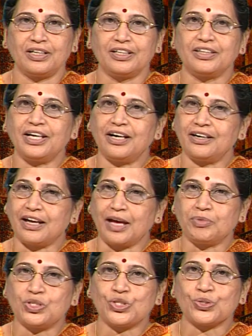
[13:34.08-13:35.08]
They are
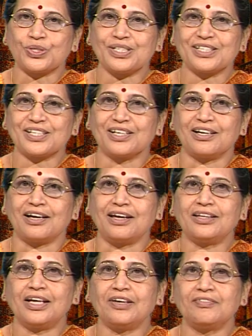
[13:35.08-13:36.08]
amateurs and
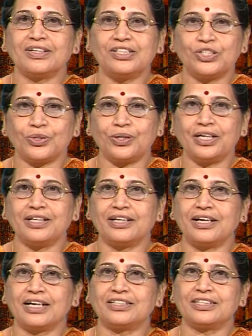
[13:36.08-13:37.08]
they have enjoyed
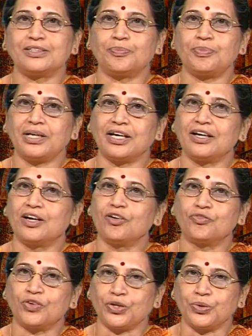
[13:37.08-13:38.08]
enacting the play
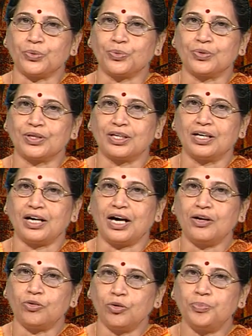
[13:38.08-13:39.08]
for you. I
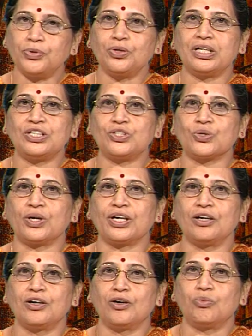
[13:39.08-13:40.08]
hope you'll enjoy
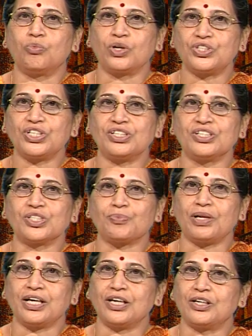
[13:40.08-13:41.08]
watching this
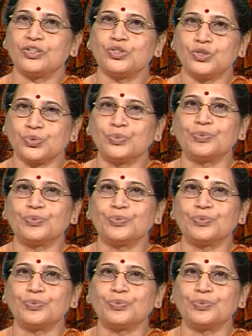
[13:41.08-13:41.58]
play too.